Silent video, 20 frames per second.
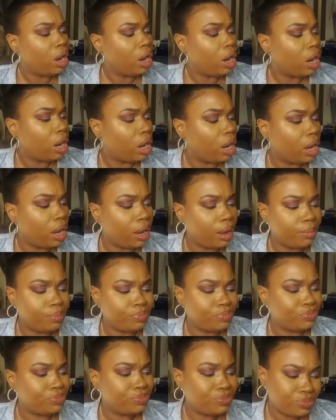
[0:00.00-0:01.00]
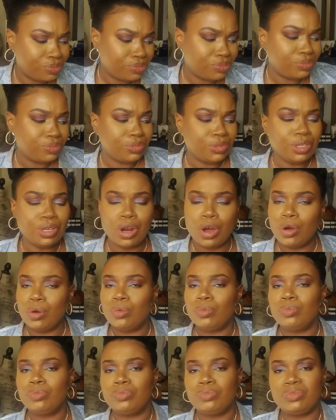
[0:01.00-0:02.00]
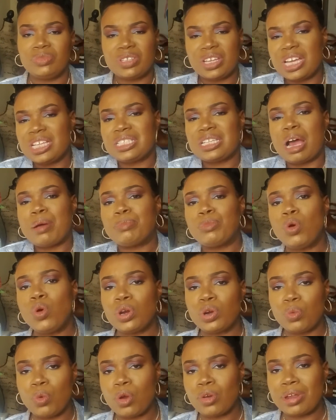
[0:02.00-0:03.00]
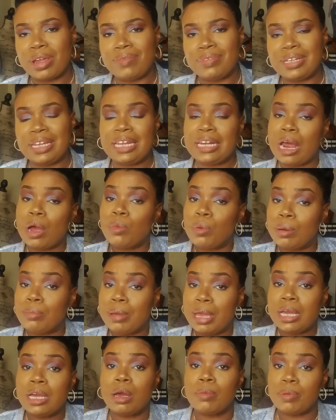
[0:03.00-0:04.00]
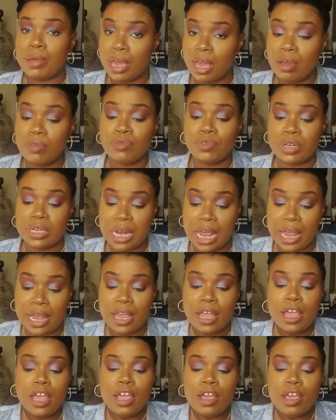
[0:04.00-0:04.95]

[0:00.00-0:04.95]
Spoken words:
You know, because I'm going to work every day and I wear makeup every day.